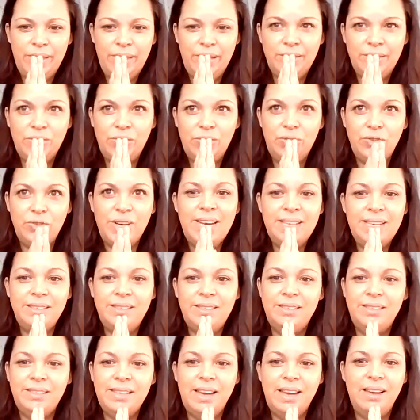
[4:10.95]
that
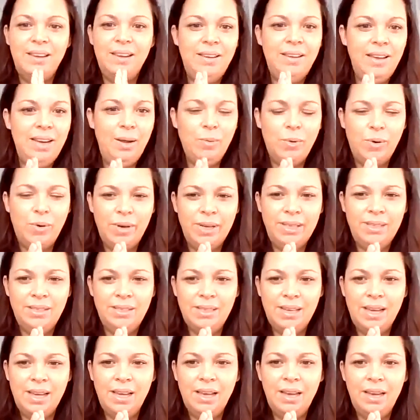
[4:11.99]
stress is that early warning
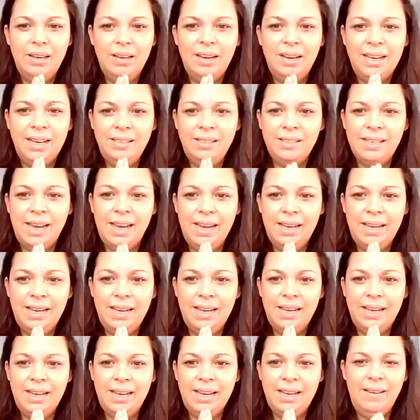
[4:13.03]
sign, and anxiety
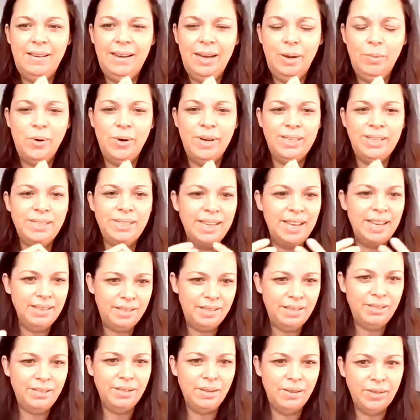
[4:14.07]
is that early warning sign
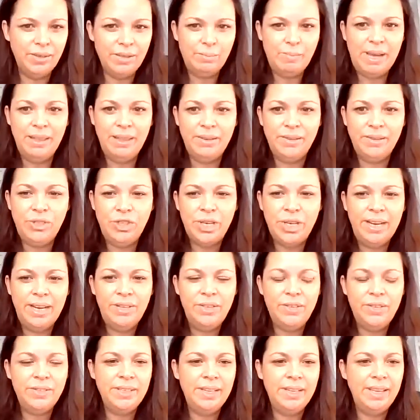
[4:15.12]
to start to make those
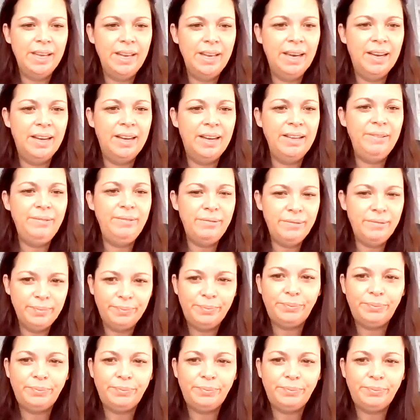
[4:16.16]
changes in your life.